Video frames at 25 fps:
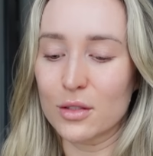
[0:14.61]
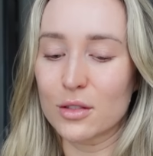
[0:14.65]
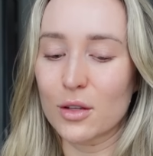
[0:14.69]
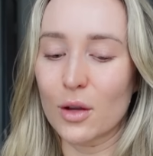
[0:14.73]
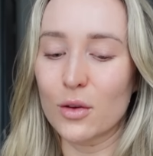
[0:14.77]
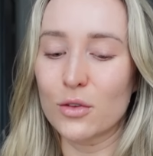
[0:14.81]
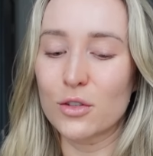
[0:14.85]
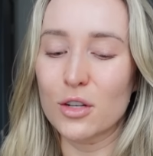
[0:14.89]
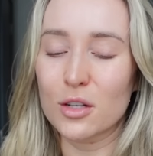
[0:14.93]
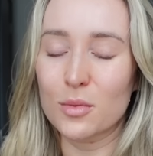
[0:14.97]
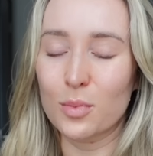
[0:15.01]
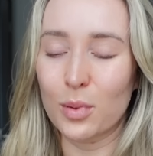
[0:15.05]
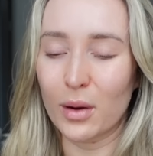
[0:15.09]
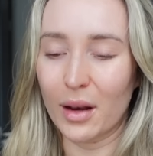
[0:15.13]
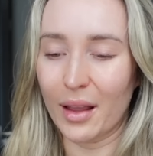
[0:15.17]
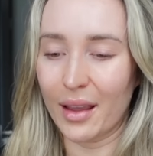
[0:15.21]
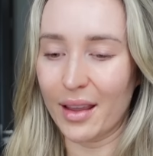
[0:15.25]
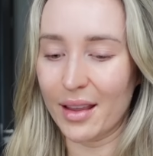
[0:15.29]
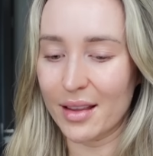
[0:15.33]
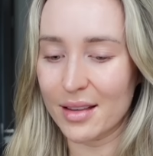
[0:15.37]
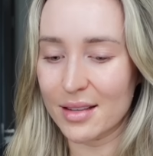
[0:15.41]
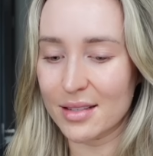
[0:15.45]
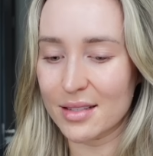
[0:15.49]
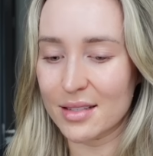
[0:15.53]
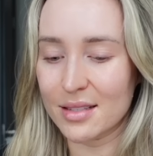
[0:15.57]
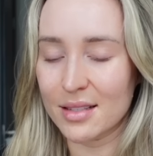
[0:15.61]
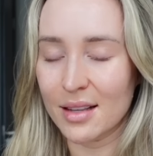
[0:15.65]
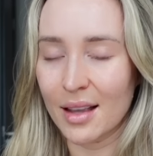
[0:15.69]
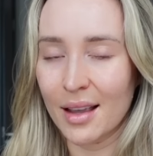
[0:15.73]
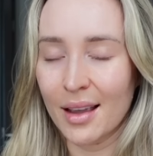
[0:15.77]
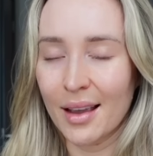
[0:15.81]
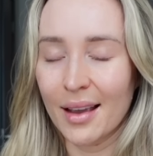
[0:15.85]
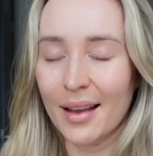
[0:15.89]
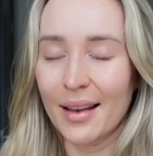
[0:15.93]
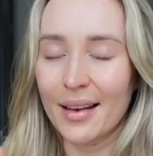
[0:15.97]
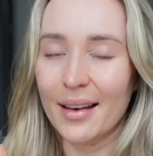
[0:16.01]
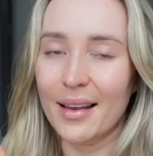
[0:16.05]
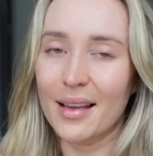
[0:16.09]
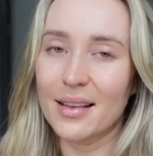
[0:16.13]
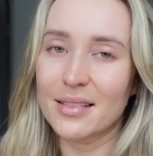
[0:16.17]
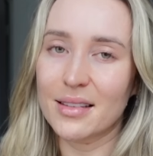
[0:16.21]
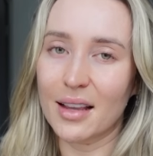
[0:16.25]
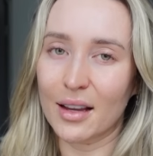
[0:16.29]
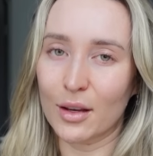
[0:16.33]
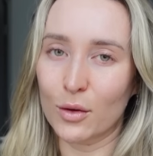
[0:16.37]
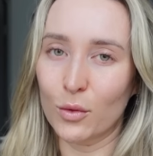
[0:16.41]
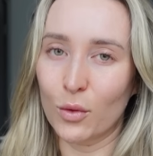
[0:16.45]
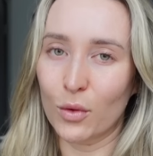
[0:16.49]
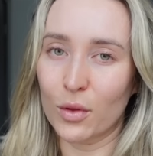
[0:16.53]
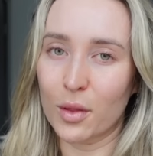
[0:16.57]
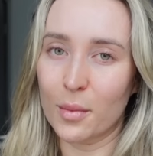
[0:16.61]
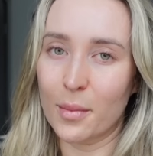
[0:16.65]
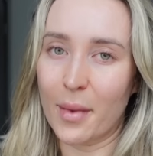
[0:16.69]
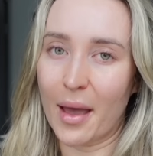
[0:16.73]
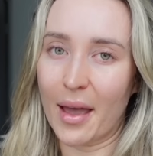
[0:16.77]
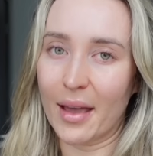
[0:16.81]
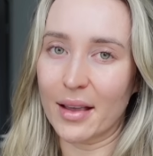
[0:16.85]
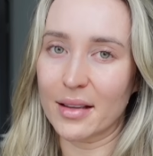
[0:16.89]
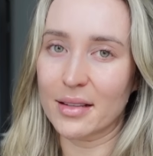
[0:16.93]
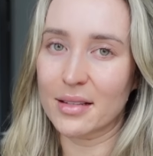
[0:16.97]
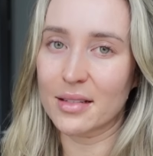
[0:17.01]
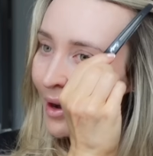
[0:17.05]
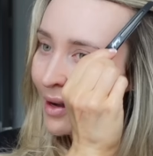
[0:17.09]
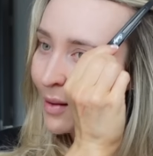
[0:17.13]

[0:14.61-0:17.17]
So just please, let's ignore the mess.